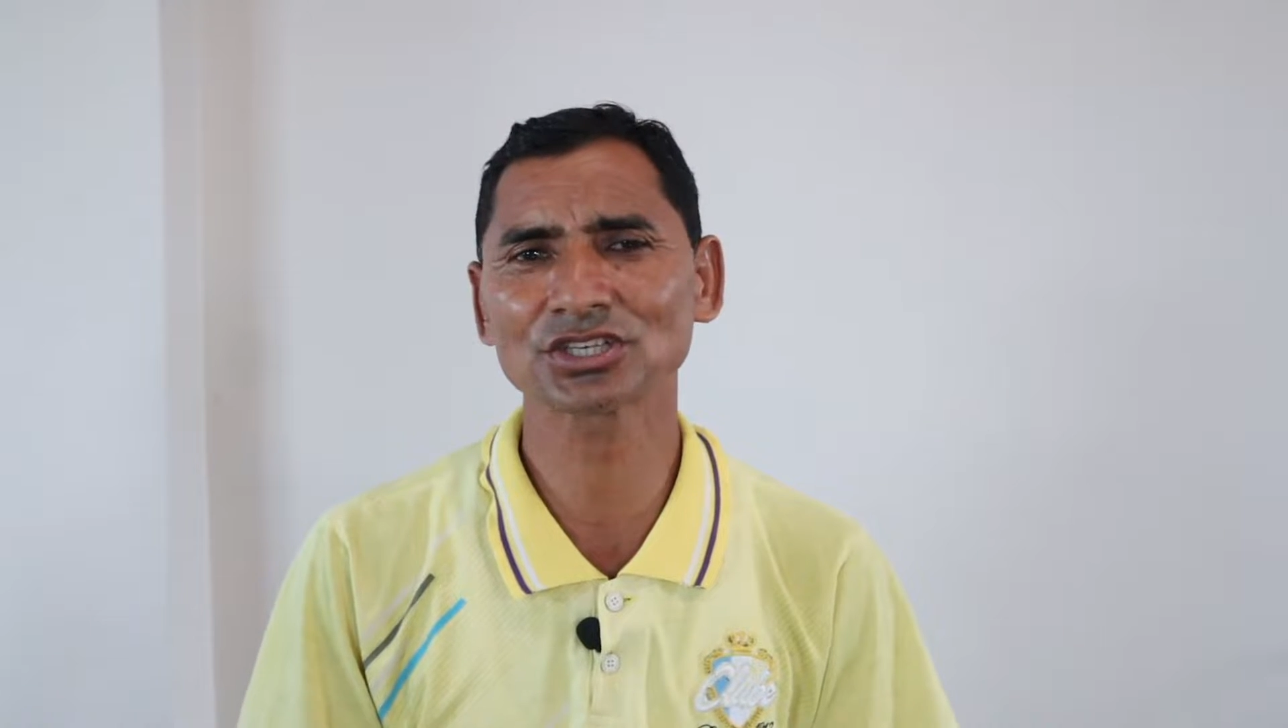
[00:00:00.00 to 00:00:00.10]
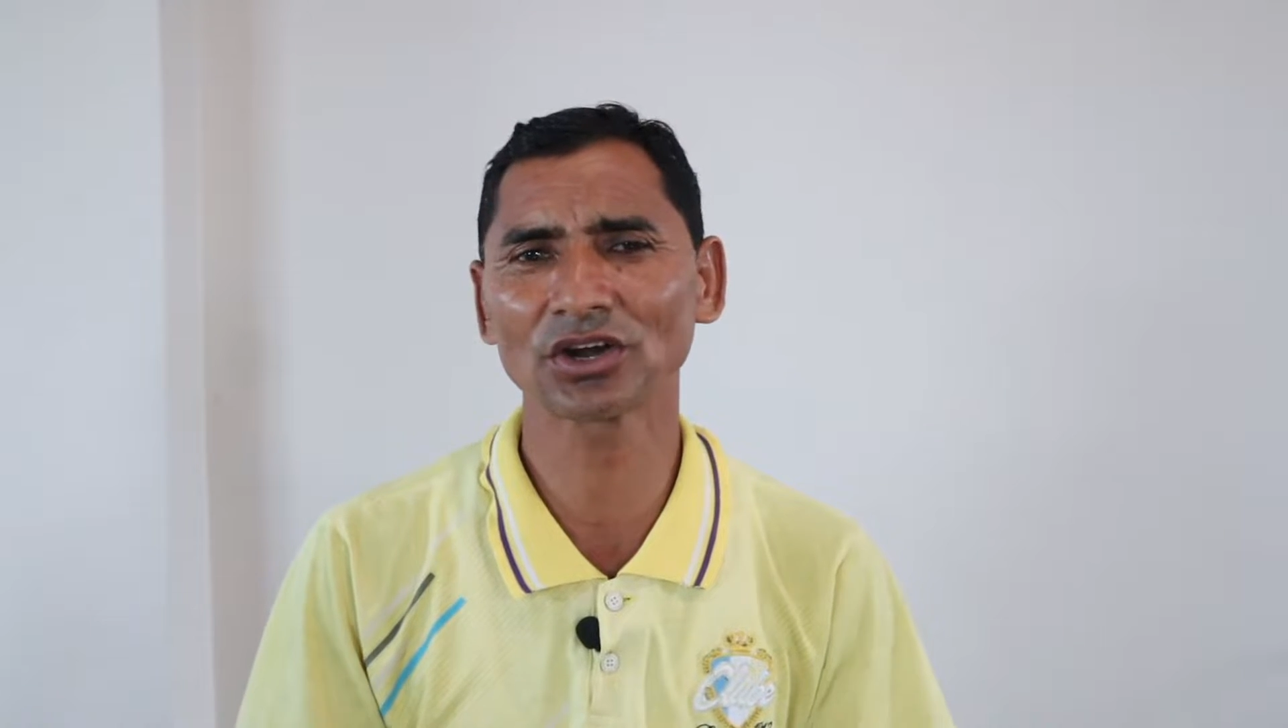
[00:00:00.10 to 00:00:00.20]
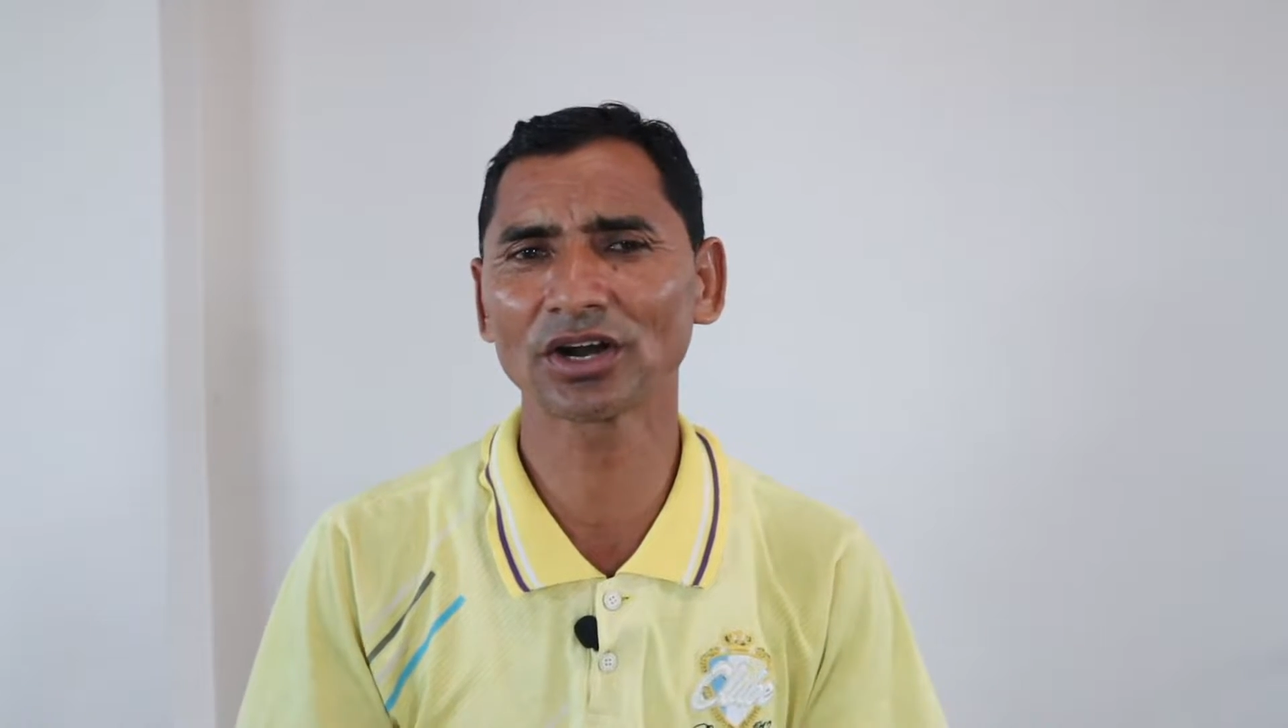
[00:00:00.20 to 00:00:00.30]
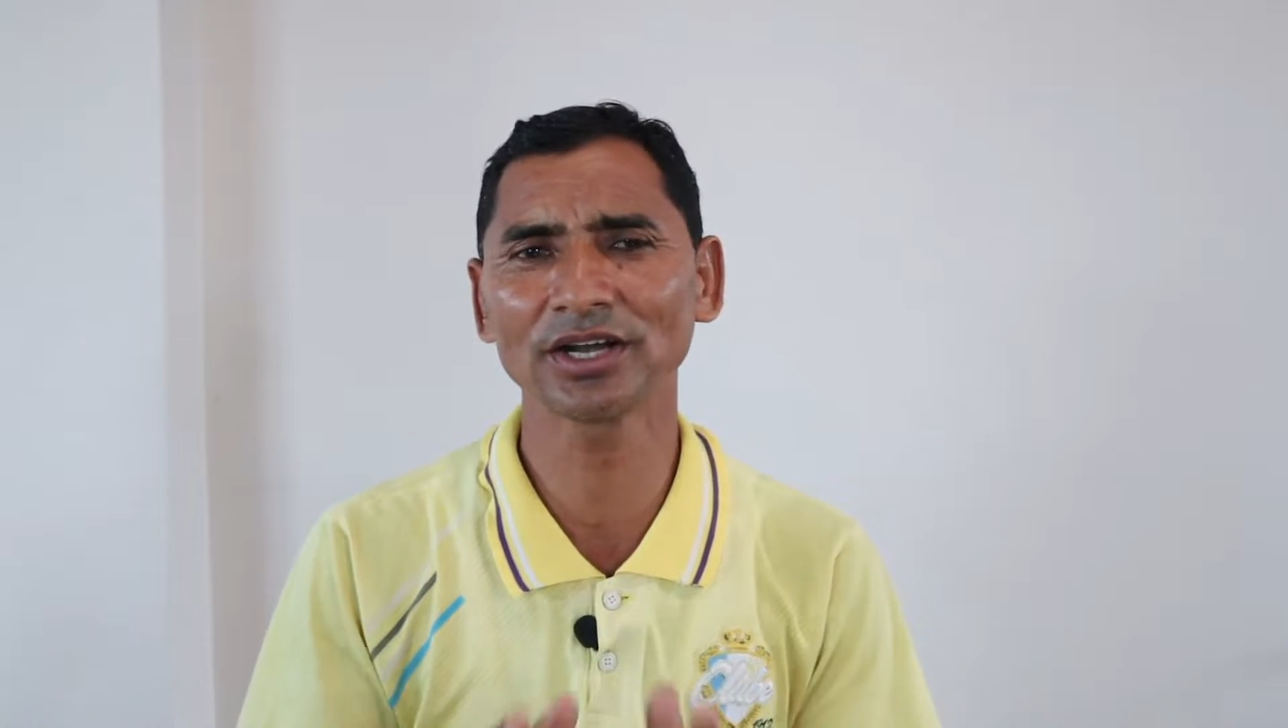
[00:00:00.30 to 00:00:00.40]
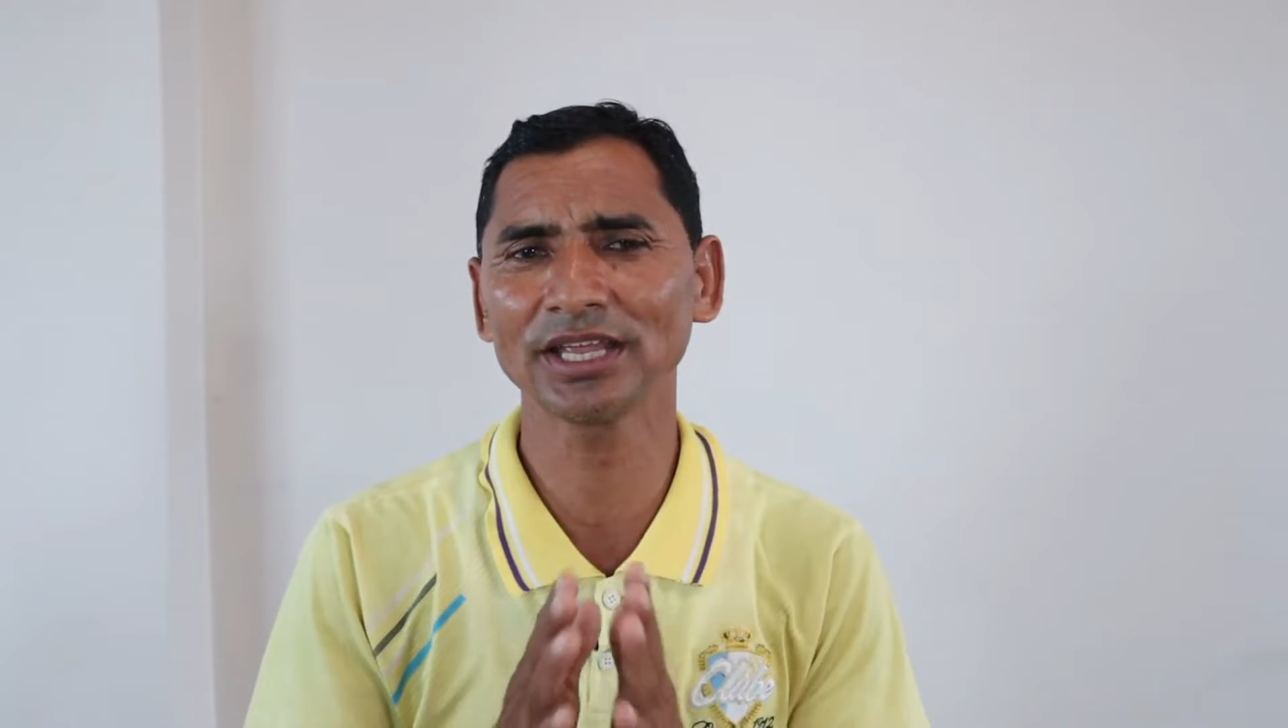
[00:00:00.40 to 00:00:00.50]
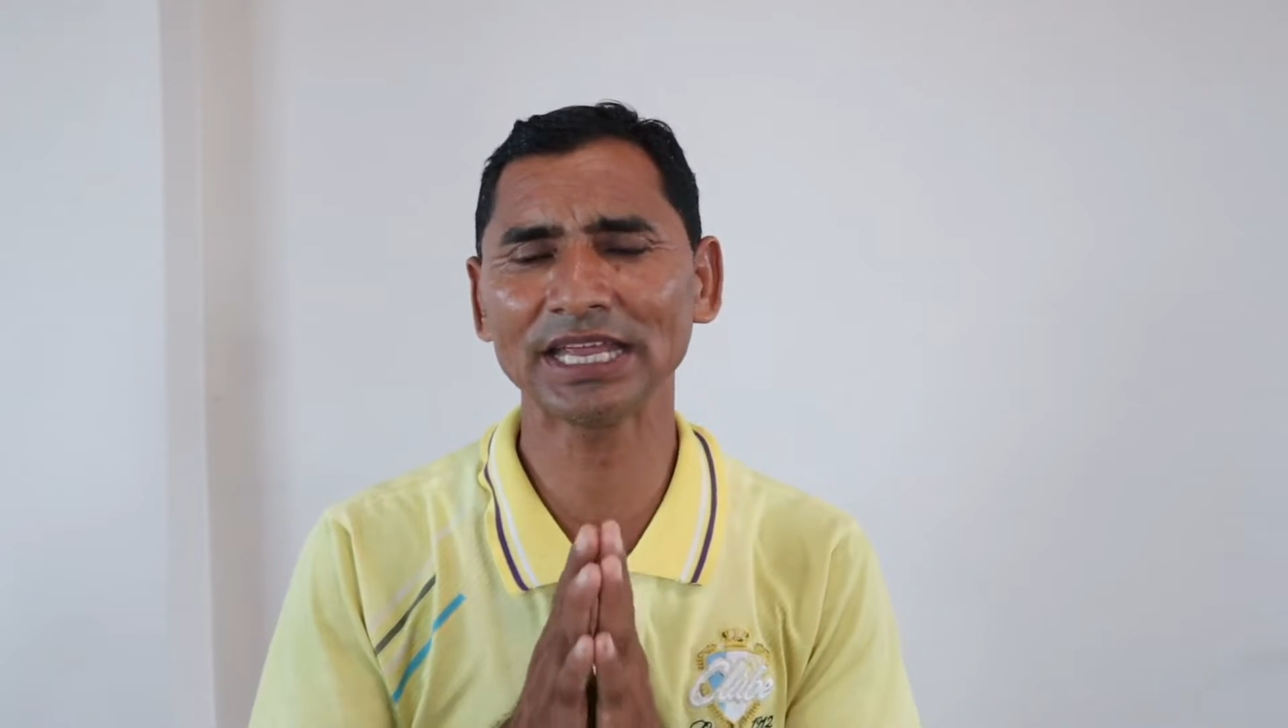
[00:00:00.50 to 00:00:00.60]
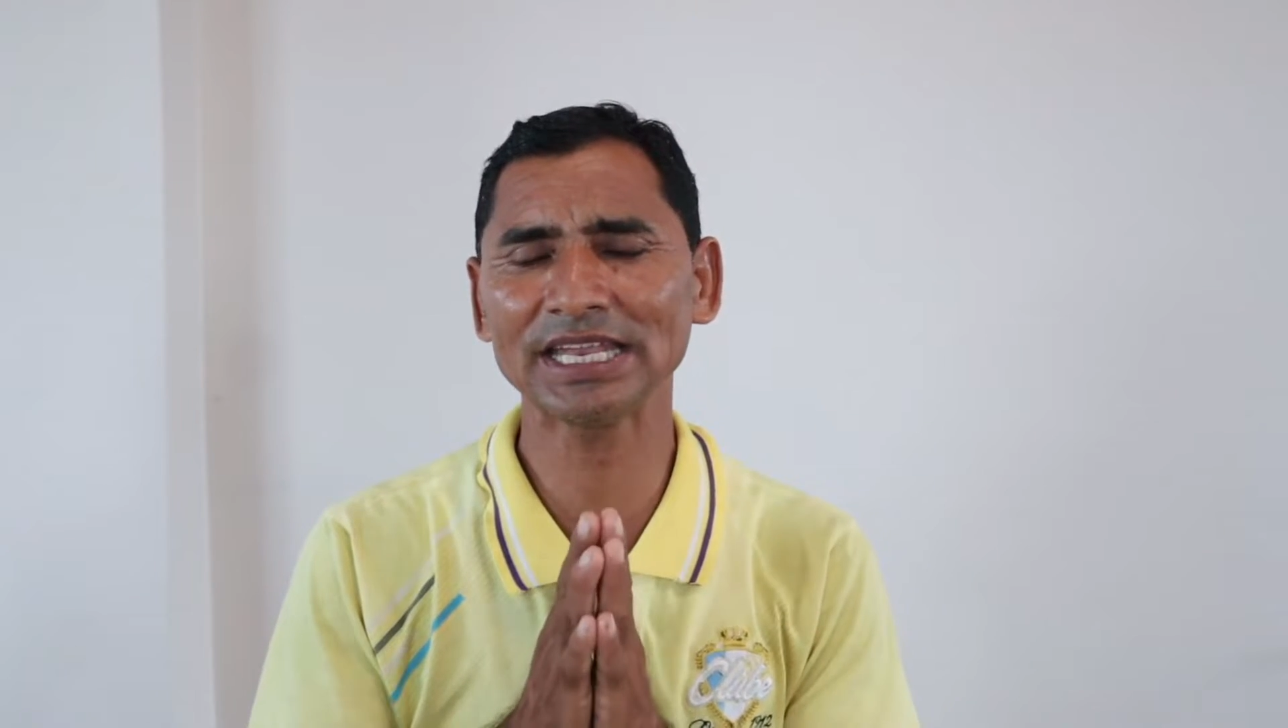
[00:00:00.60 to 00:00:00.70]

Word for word: sorry